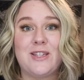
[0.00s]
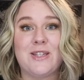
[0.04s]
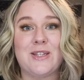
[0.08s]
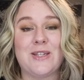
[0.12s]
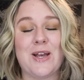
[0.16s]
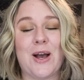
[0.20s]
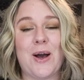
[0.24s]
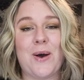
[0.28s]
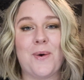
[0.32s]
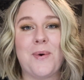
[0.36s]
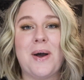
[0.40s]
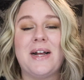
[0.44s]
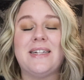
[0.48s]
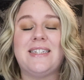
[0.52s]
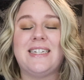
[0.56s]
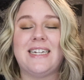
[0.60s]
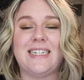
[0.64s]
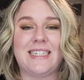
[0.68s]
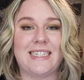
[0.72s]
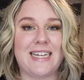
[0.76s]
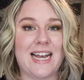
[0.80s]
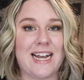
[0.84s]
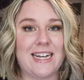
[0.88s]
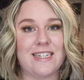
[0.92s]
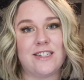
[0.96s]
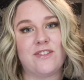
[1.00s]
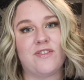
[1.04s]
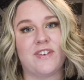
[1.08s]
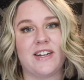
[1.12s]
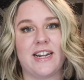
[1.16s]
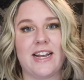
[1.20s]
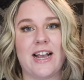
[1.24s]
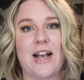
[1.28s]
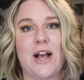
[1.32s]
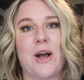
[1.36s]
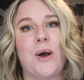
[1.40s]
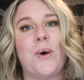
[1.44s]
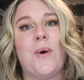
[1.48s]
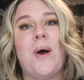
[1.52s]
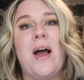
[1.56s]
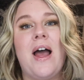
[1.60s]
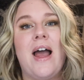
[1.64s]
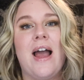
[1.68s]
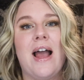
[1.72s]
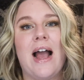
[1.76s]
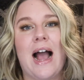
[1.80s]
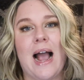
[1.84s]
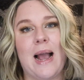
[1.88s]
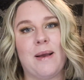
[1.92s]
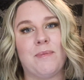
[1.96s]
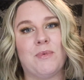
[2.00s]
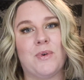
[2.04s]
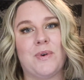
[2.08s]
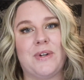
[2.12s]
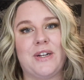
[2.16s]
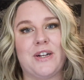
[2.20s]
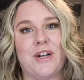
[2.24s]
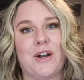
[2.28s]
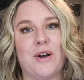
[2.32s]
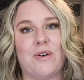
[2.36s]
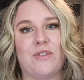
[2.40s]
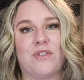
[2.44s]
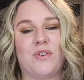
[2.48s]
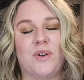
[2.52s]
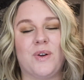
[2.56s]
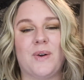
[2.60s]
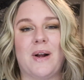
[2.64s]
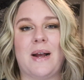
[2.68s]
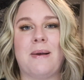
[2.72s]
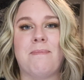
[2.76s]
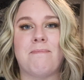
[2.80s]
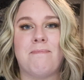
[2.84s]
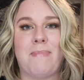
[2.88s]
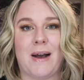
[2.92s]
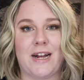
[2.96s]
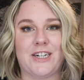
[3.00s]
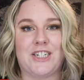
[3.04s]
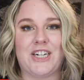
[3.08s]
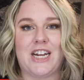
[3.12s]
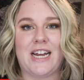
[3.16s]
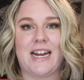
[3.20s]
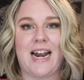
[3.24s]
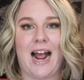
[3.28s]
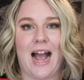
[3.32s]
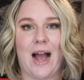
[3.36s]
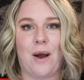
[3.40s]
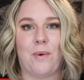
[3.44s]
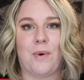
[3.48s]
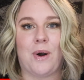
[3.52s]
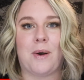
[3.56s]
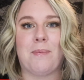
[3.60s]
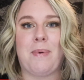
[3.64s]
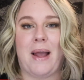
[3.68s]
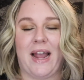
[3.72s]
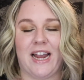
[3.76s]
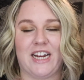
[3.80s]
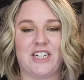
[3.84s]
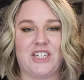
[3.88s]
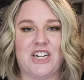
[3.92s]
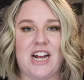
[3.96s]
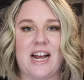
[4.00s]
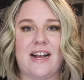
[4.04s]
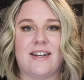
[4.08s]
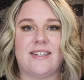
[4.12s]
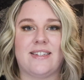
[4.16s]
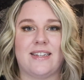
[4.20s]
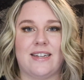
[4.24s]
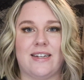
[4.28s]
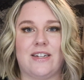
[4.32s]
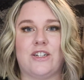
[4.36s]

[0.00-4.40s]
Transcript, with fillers: So today's video, I'm going to go through and budget our paychecks